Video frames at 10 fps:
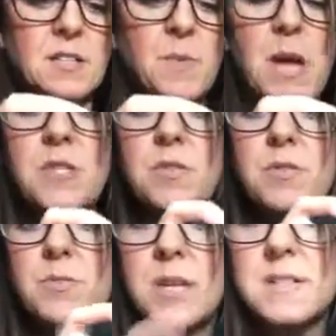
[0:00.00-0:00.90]
to be honest with
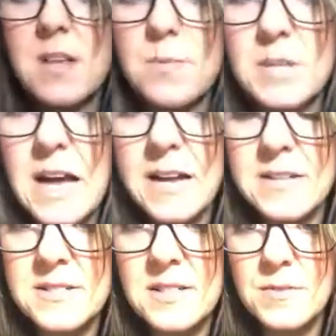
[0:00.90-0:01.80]
you, when I saw the black
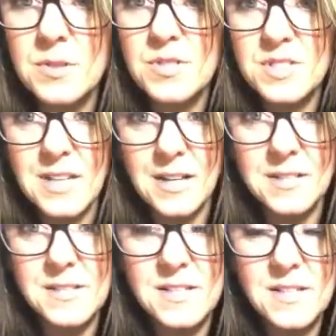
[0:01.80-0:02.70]
and silver
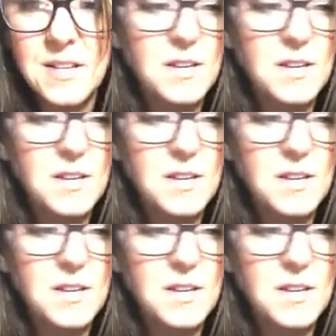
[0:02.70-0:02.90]
studs,